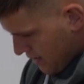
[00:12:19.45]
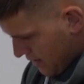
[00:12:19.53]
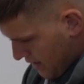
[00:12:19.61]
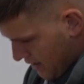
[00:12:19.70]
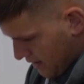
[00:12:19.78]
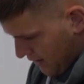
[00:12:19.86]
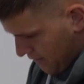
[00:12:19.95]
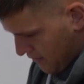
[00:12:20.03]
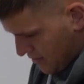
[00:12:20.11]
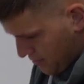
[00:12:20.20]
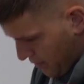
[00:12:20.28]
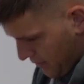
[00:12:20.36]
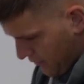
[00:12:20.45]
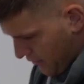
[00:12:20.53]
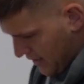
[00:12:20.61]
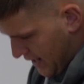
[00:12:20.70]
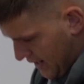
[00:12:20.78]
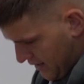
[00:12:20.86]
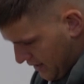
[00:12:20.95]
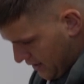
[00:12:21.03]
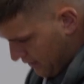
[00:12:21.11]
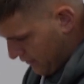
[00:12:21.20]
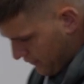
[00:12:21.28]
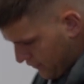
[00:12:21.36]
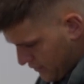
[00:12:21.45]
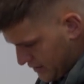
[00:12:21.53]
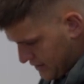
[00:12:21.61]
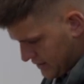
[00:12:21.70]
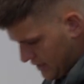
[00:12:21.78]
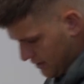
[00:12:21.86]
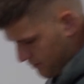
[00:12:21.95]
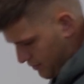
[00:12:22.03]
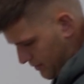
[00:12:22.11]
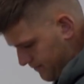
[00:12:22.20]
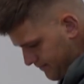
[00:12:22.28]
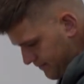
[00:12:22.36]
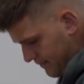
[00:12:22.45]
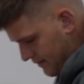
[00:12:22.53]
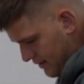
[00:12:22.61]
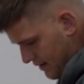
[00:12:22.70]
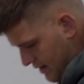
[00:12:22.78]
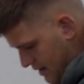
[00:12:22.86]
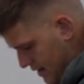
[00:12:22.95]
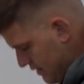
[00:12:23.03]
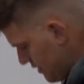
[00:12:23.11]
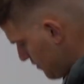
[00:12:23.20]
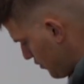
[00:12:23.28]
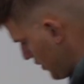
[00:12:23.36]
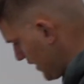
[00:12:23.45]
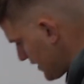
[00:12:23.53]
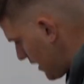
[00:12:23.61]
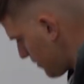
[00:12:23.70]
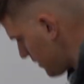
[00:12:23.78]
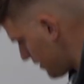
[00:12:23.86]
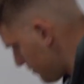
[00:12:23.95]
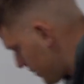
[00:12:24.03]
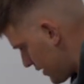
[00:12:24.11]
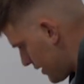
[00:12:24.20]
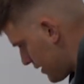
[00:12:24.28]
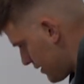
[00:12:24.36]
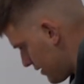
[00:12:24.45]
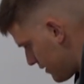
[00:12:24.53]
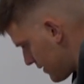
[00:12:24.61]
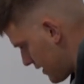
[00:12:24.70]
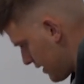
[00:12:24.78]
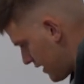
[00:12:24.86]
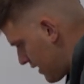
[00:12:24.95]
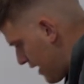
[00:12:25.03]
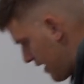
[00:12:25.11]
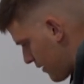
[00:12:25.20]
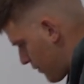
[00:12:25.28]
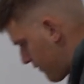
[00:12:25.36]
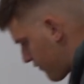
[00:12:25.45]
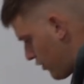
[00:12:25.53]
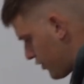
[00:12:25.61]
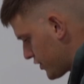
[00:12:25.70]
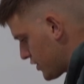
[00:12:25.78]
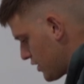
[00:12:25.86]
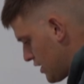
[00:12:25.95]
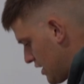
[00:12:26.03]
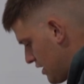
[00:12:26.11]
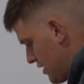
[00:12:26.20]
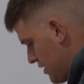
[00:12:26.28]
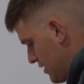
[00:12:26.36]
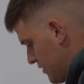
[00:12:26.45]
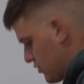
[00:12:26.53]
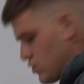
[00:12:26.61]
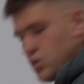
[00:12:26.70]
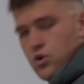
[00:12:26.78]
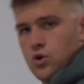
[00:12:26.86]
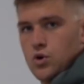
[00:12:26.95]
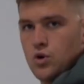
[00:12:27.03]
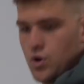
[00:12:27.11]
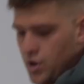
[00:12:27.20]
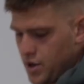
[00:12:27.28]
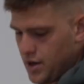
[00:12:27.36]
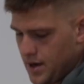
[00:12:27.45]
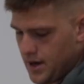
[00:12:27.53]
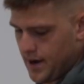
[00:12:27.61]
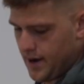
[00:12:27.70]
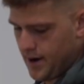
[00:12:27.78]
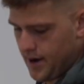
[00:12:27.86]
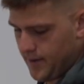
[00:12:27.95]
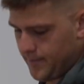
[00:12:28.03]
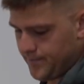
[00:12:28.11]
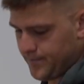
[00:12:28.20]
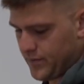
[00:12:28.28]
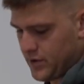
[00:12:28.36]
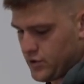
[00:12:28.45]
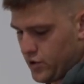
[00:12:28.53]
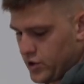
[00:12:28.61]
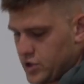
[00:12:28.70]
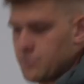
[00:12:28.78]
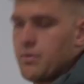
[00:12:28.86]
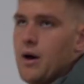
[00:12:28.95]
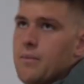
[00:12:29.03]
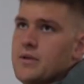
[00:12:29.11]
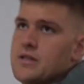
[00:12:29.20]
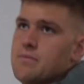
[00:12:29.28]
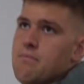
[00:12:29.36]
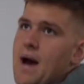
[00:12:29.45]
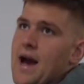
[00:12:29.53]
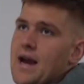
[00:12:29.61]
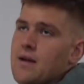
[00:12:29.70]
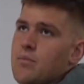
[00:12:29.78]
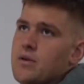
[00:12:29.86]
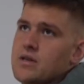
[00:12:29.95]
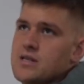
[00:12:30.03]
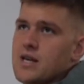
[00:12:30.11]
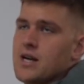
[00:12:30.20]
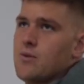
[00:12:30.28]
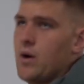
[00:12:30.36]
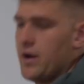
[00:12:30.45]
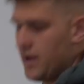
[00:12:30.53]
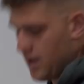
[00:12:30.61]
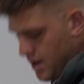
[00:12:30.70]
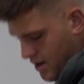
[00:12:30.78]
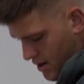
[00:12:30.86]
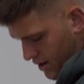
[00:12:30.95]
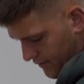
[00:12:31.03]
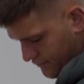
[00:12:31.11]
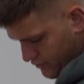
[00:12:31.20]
yeah, leave this probably for a day for it to set, but we can put our tap in. But nearly there. We've got 2 storage compartments made, but the second one I've